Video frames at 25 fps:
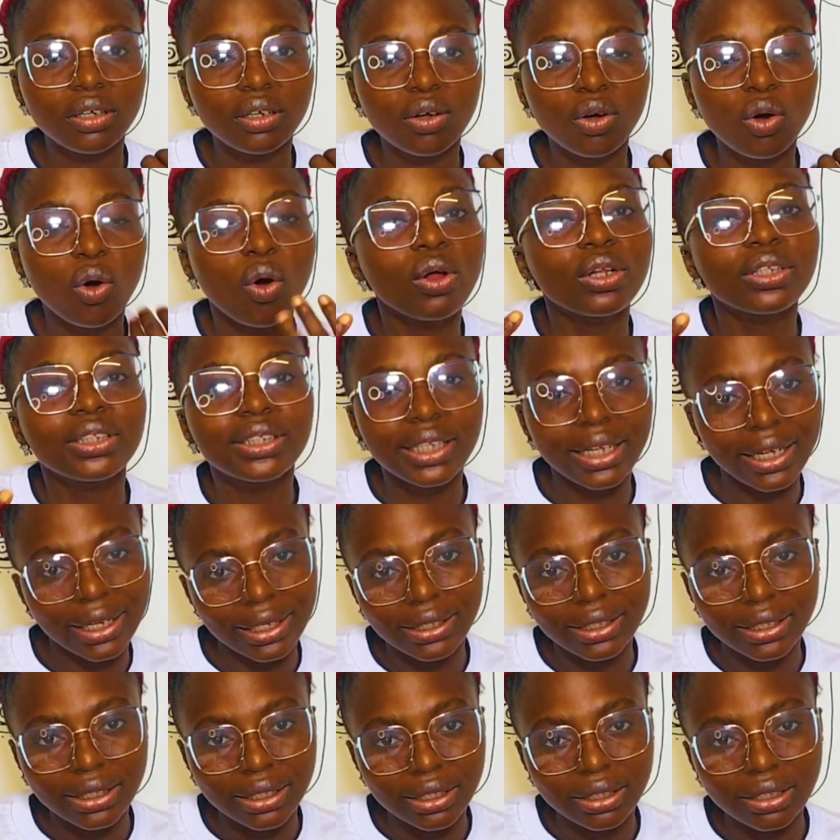
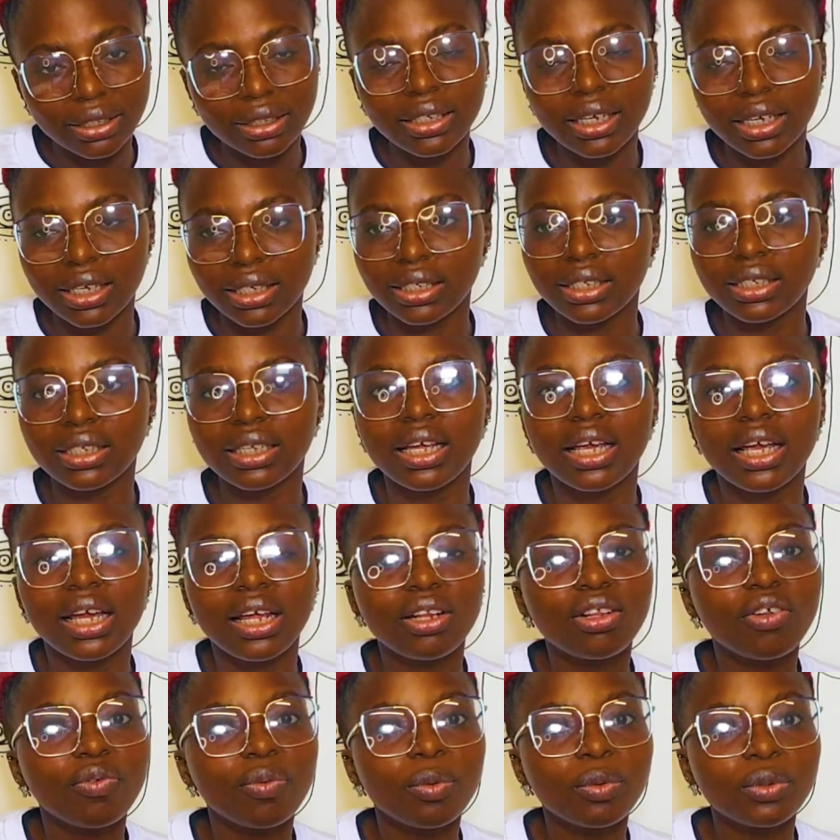content. Yes,
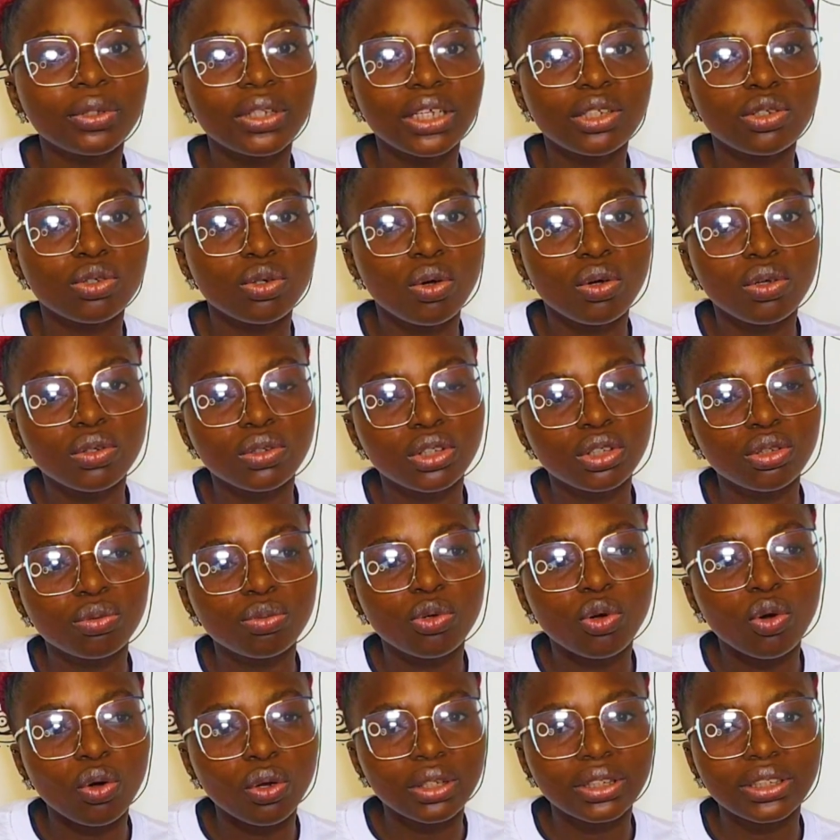a lot of people tend to
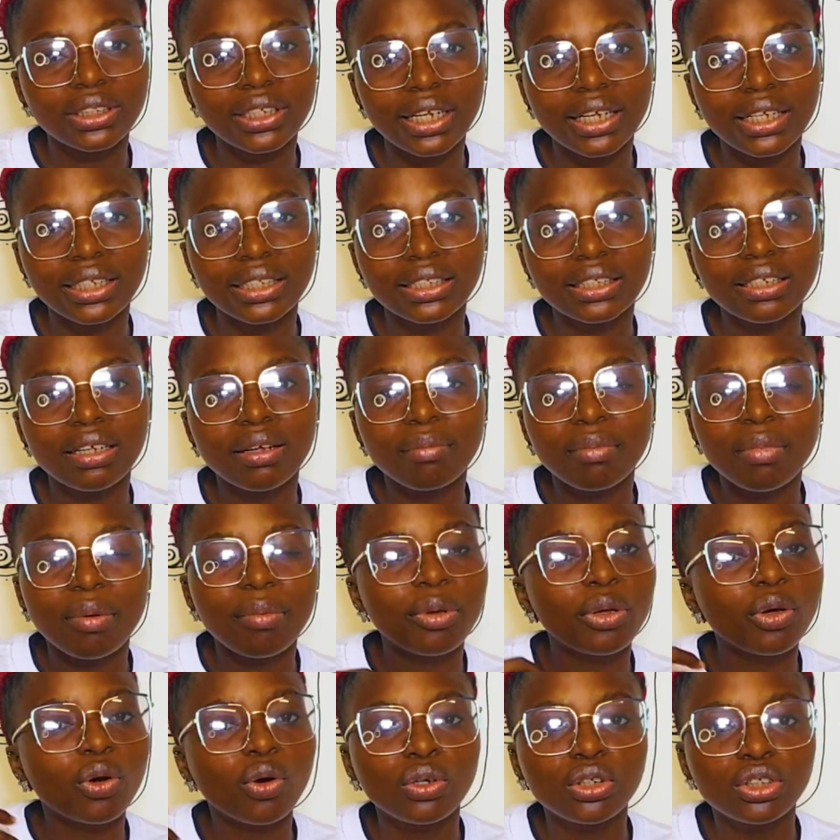consume content
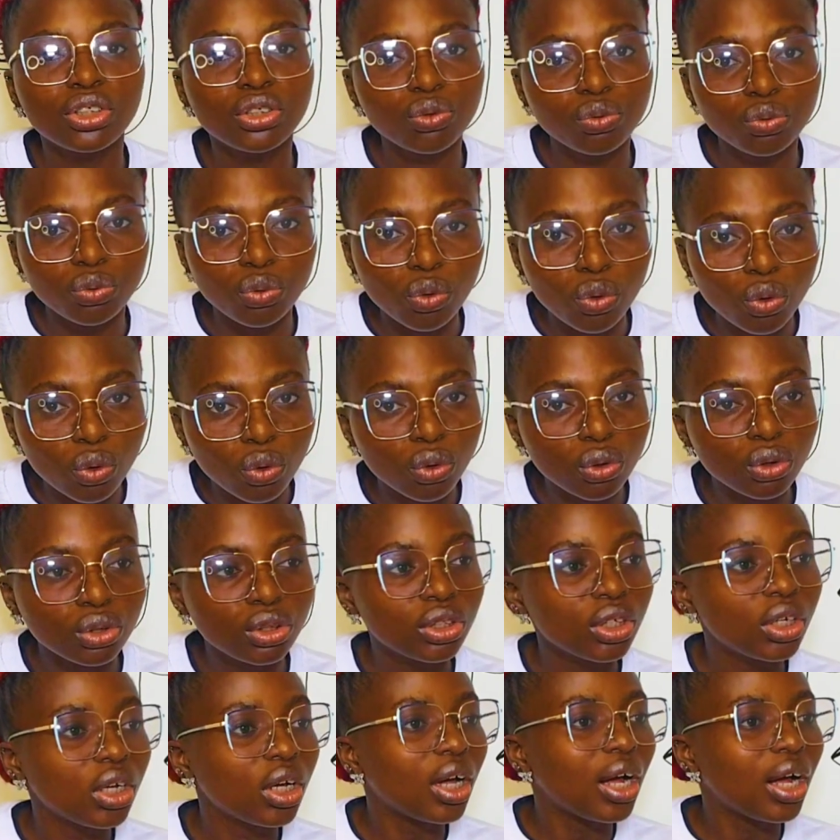maybe on the road,